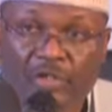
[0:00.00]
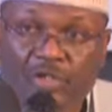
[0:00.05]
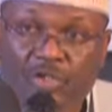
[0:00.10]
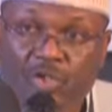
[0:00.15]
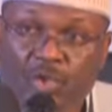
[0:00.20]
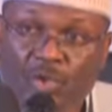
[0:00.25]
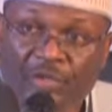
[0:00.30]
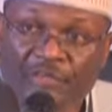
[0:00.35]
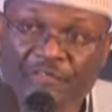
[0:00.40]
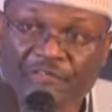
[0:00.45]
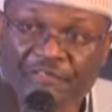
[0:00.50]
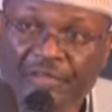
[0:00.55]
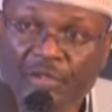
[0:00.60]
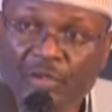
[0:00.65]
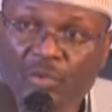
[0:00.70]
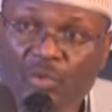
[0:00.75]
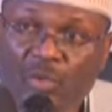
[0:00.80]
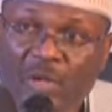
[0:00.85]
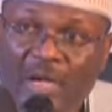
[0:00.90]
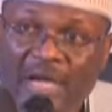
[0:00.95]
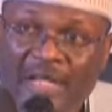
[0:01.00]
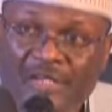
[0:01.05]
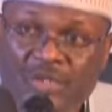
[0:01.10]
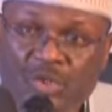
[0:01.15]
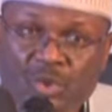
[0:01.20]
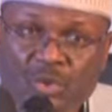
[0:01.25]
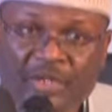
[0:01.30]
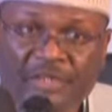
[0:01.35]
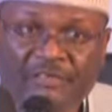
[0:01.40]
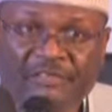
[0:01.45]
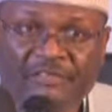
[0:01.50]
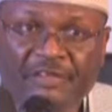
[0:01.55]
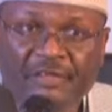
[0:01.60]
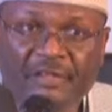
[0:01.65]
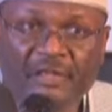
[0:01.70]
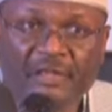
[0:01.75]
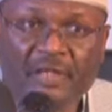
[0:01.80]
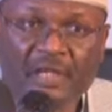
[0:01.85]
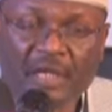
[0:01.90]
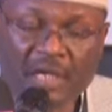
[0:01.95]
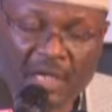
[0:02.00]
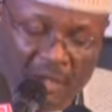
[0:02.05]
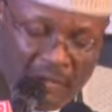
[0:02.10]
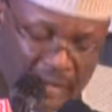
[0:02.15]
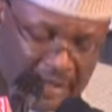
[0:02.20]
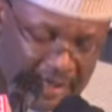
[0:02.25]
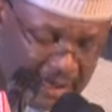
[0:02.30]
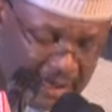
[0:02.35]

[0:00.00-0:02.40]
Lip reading: to review and strengthen our